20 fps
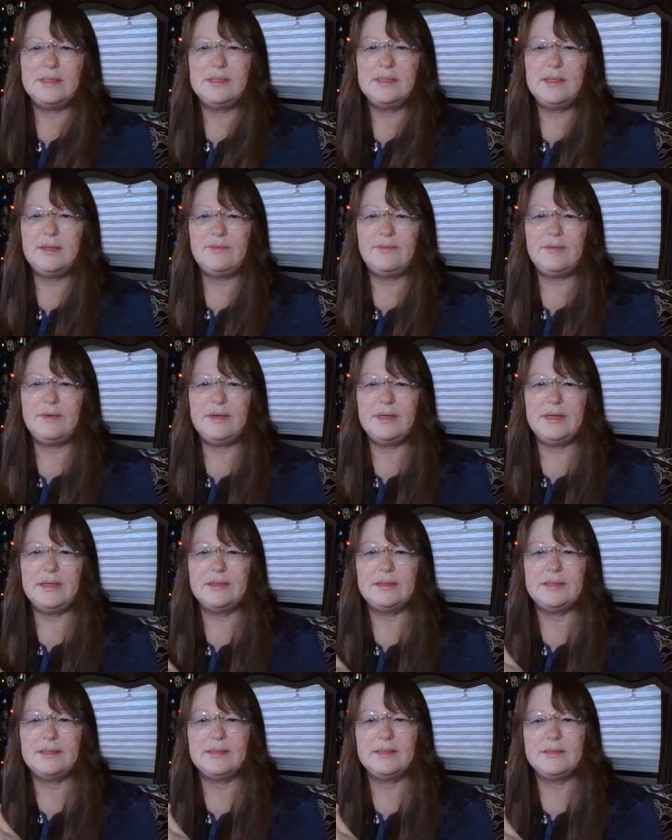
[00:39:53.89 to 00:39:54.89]

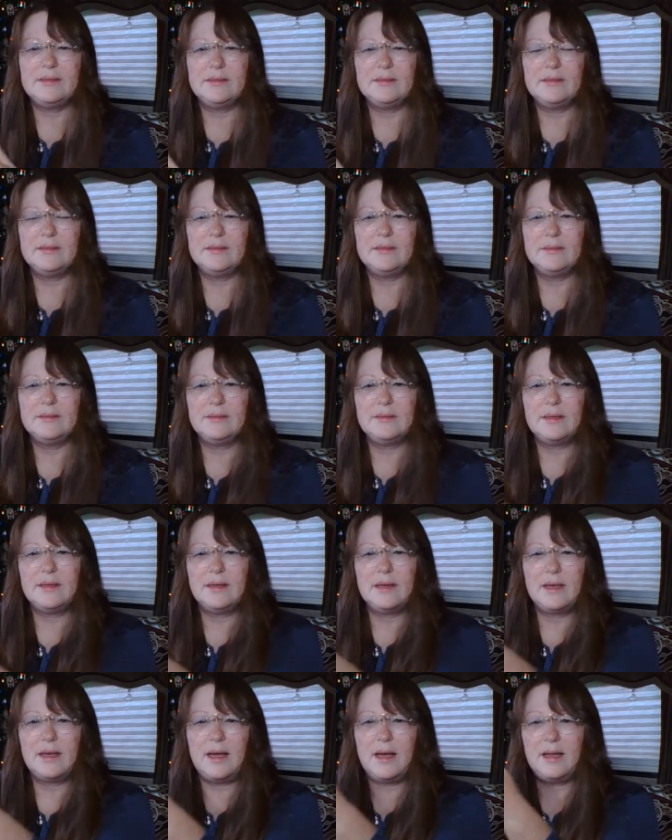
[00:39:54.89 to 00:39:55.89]
different
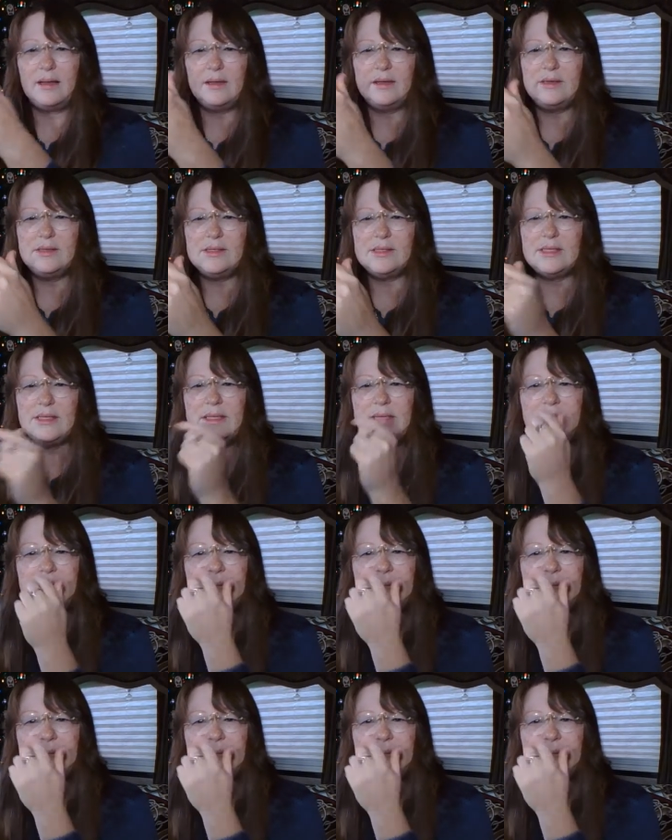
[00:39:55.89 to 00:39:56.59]
colors in